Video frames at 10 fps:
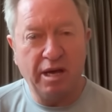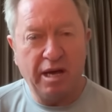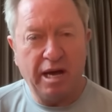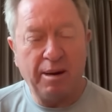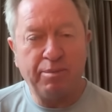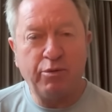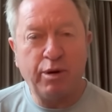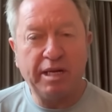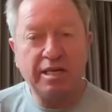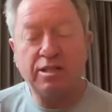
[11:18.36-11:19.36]
up and
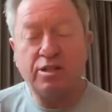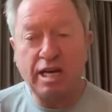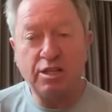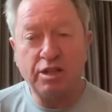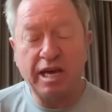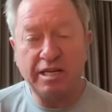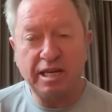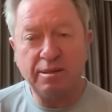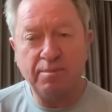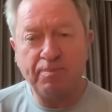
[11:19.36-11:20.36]
running and change the
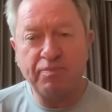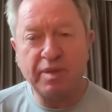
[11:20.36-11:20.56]
heading.